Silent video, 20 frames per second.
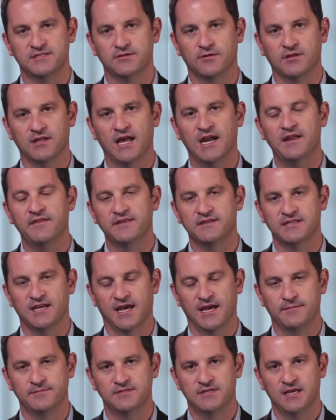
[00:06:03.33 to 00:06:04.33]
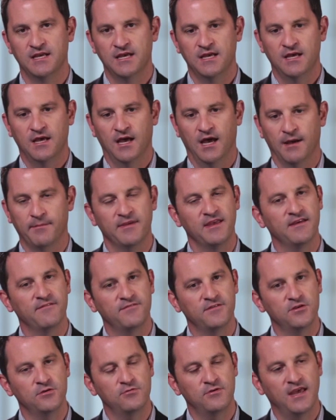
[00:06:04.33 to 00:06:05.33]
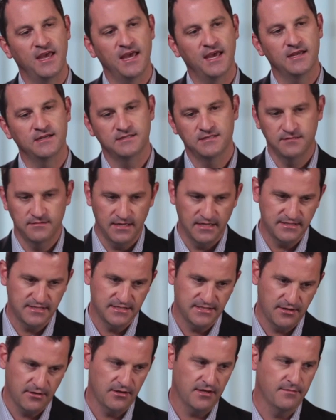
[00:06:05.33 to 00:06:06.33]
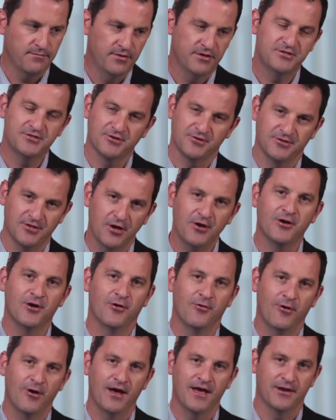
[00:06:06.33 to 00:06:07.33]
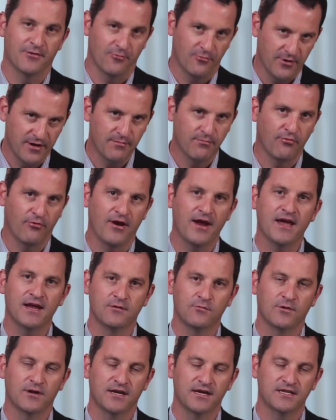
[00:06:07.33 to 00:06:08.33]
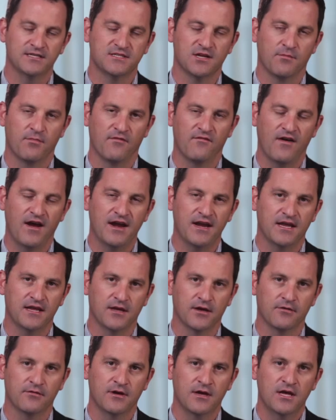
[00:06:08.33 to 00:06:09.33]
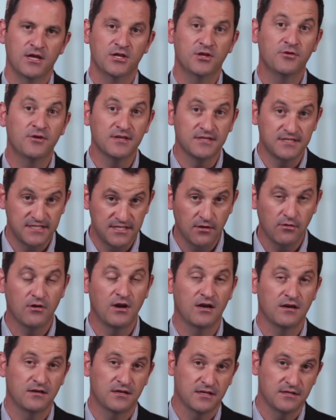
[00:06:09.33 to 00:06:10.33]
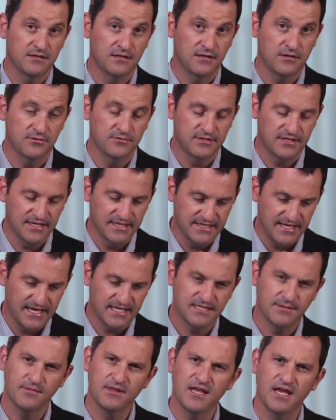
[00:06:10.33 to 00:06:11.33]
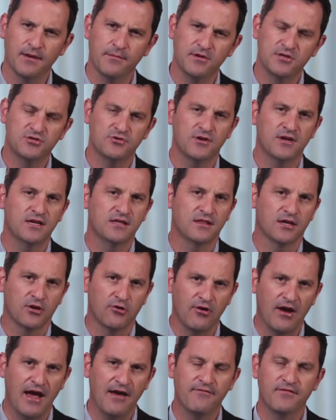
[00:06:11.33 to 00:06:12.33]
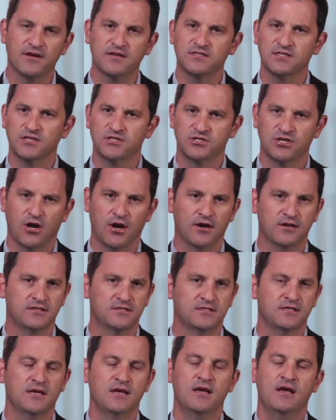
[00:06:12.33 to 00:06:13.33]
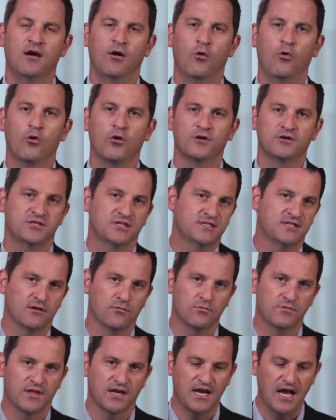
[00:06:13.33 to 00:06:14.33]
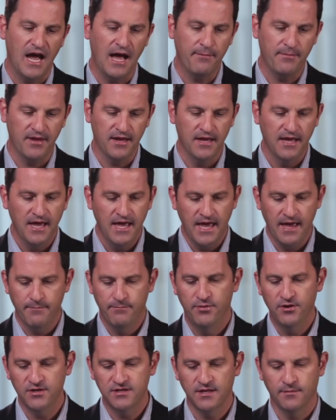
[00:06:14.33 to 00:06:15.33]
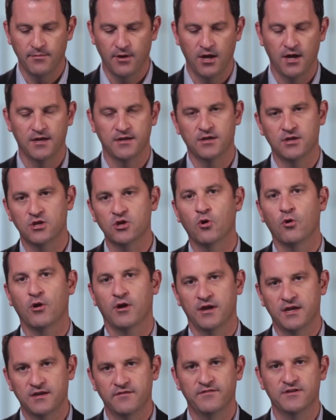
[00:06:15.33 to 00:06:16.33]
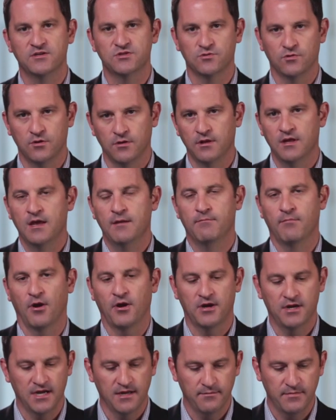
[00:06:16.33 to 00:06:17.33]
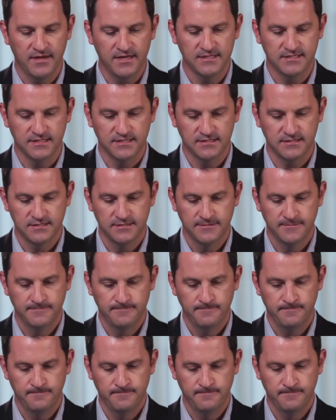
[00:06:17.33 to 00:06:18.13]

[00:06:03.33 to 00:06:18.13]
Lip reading: So a lot of the times, if you can't necessarily put your logo and rebrand what it is they're providing you, you can still you can take some of the imagery, the graphics, the charts, or just the copy and put them on your individual marketing pieces.